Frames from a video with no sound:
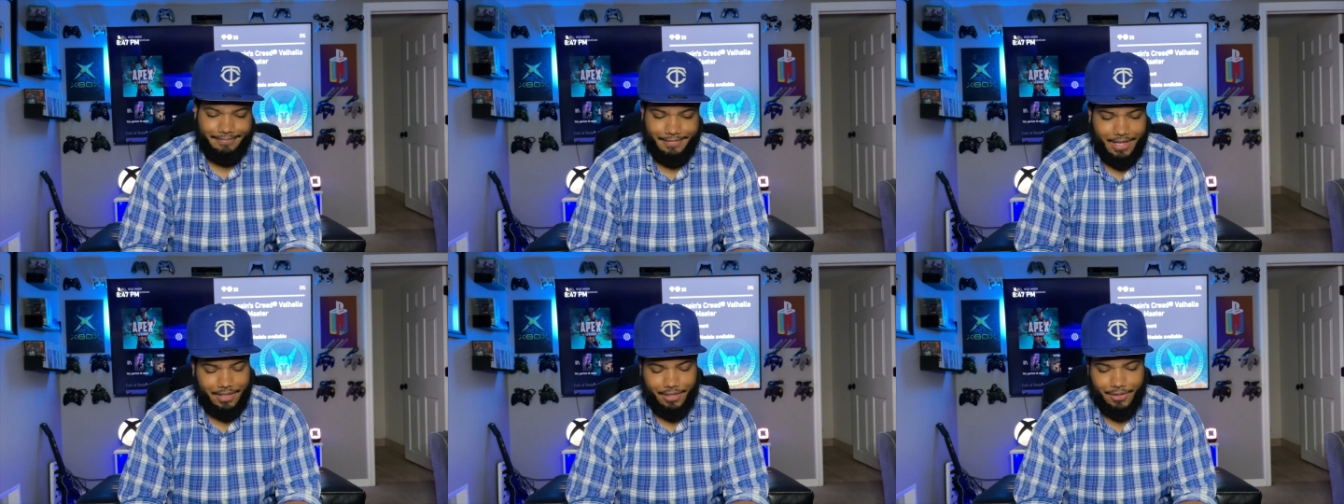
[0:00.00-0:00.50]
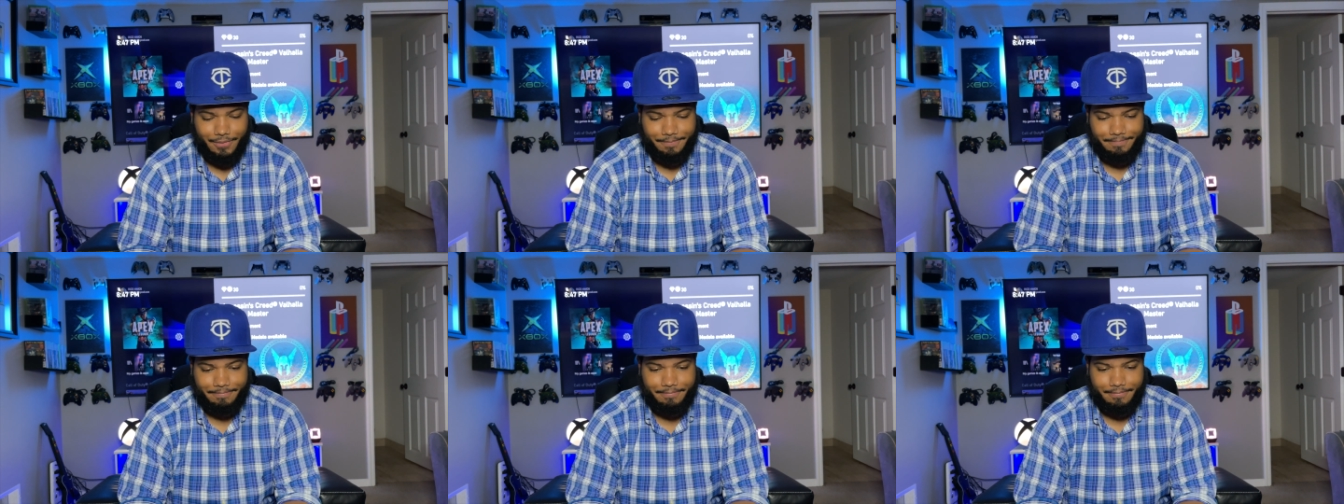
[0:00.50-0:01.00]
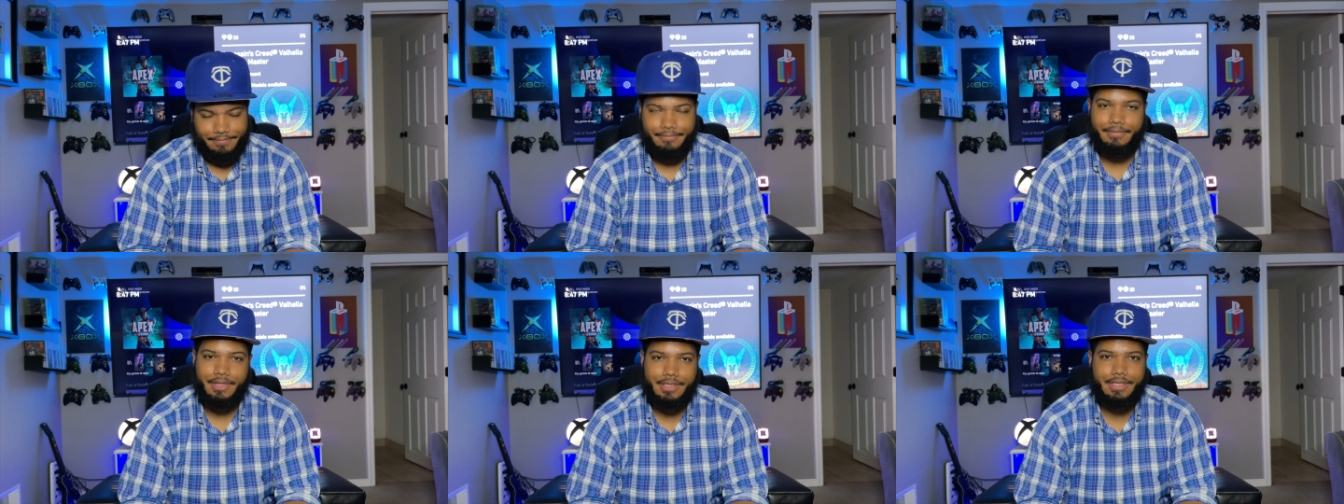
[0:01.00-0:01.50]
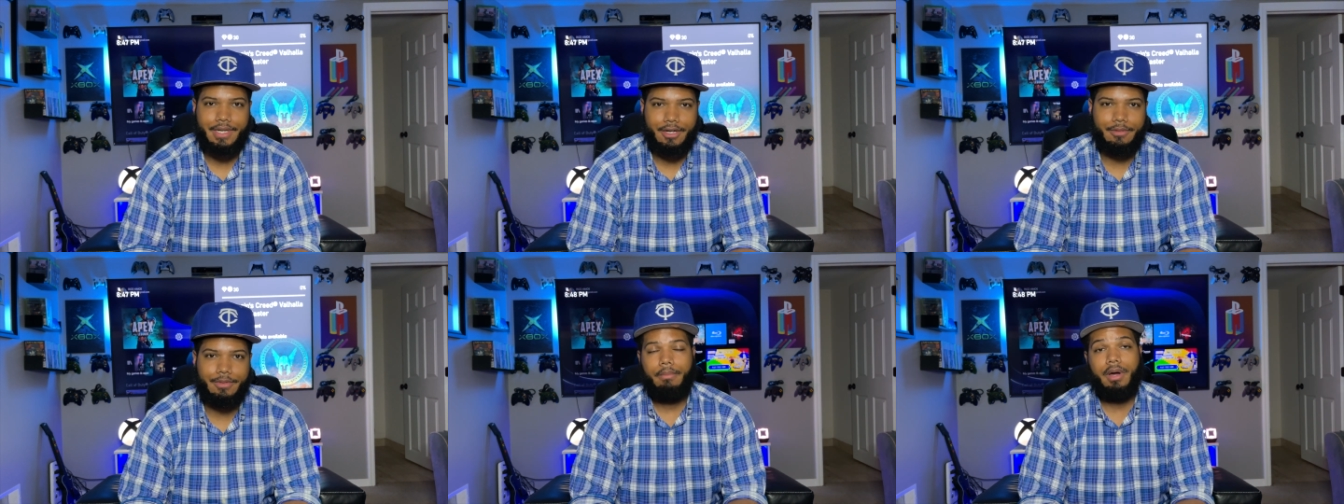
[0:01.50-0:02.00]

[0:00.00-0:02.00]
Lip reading: I know, it's terrible.